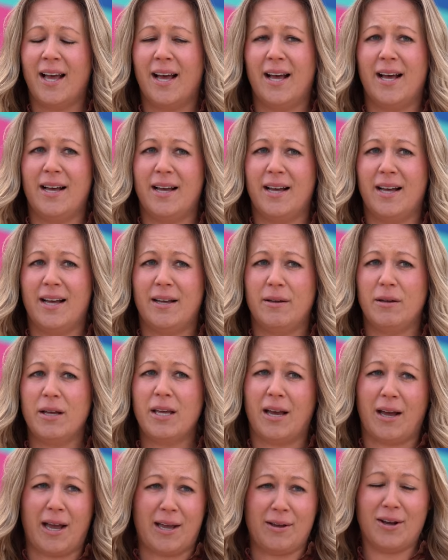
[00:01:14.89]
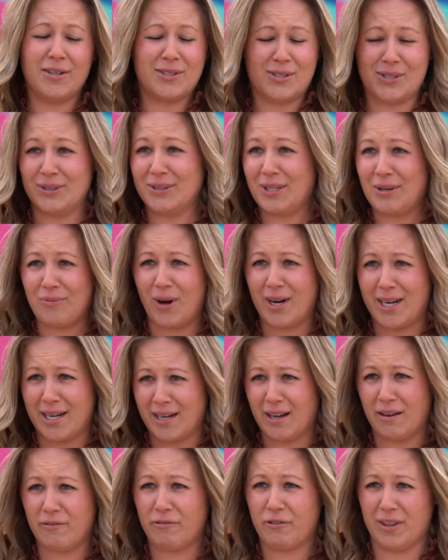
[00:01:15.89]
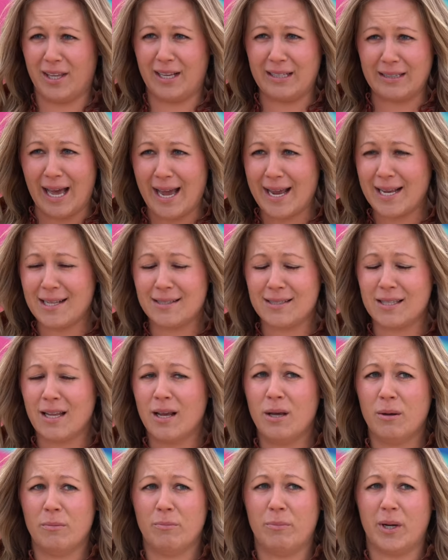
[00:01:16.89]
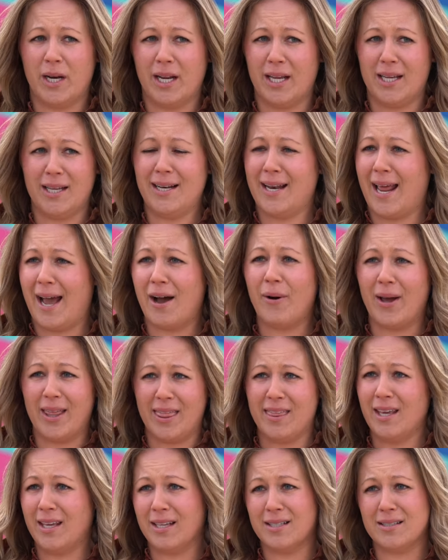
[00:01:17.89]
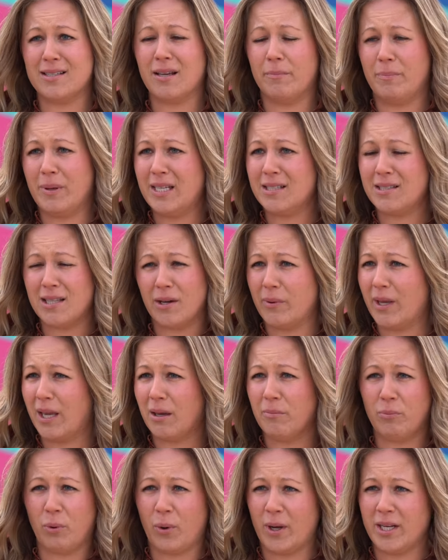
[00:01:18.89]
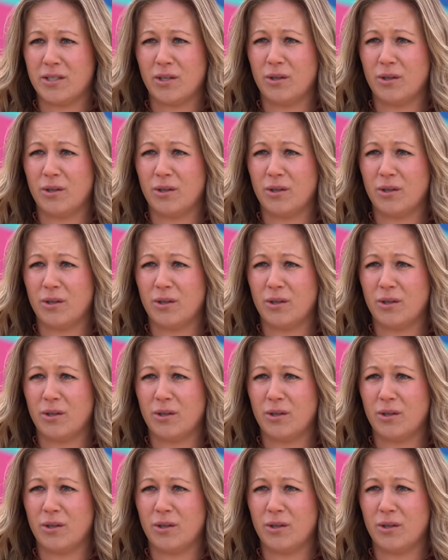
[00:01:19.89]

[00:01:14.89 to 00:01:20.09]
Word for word: Uh, I certainly wanted it for the Alliance, but it now I think is a piece that we can point